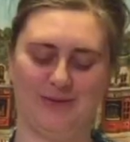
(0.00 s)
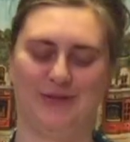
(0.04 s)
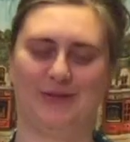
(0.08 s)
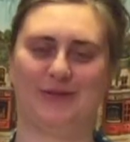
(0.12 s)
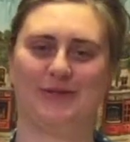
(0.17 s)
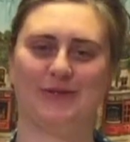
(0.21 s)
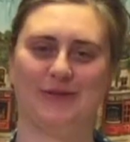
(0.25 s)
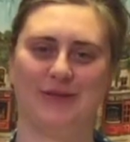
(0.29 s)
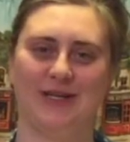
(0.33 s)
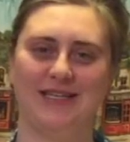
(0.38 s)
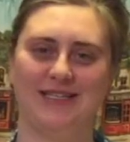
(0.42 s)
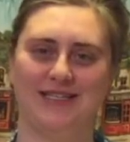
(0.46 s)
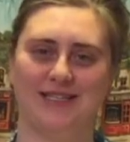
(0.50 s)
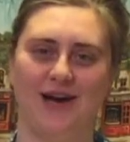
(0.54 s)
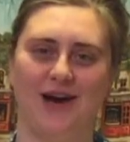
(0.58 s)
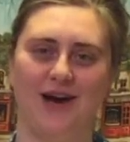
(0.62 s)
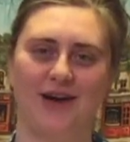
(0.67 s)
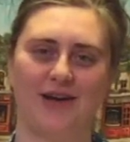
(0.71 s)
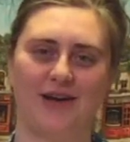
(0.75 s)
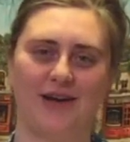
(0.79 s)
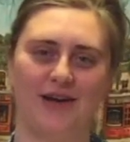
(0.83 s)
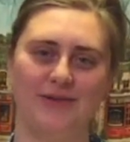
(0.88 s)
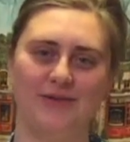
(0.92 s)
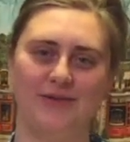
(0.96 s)
street
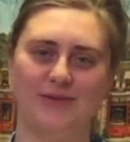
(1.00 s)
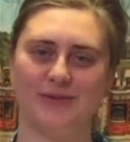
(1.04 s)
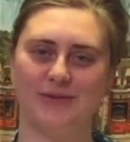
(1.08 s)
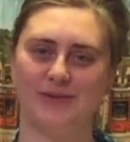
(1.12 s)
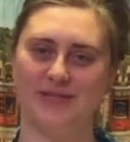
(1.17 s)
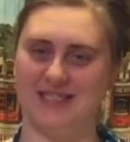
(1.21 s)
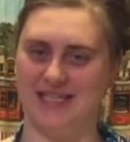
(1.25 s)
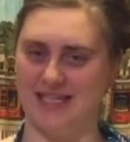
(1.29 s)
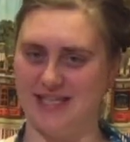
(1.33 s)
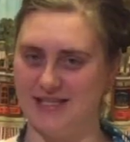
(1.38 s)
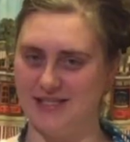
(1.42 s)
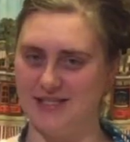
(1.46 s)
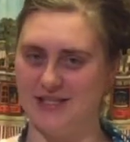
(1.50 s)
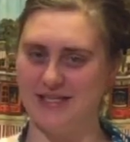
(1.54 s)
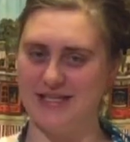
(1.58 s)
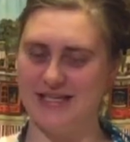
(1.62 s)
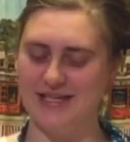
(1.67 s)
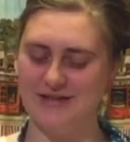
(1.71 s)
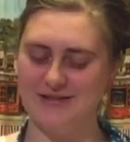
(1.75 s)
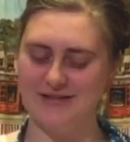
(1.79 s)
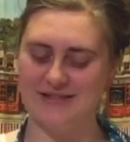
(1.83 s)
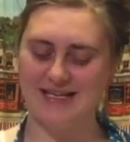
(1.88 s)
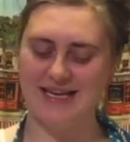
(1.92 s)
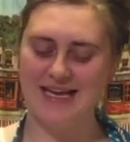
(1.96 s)
taco tortilla
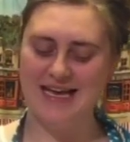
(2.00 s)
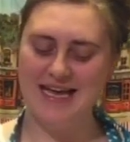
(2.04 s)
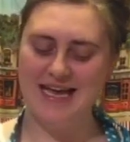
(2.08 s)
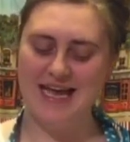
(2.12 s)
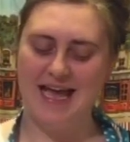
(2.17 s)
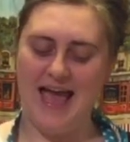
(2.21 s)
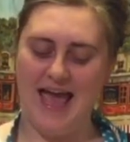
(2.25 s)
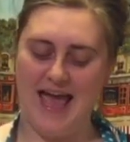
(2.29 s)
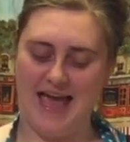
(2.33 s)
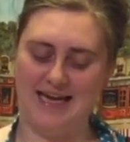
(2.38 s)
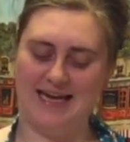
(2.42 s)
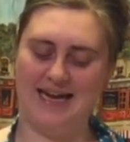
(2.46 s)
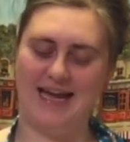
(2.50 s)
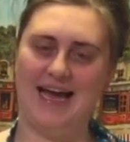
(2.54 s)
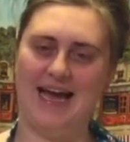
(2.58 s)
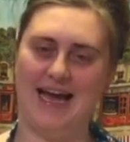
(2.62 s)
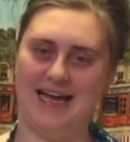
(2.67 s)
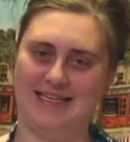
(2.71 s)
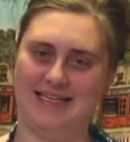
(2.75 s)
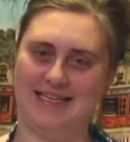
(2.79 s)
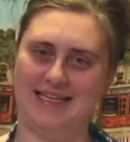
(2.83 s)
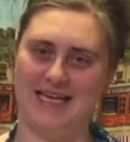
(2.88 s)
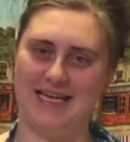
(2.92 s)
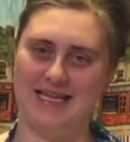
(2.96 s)
shells, and I
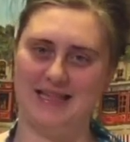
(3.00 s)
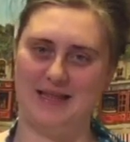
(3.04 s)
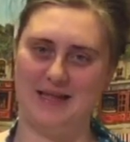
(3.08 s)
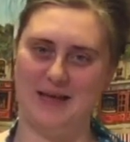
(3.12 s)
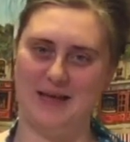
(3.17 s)
had to get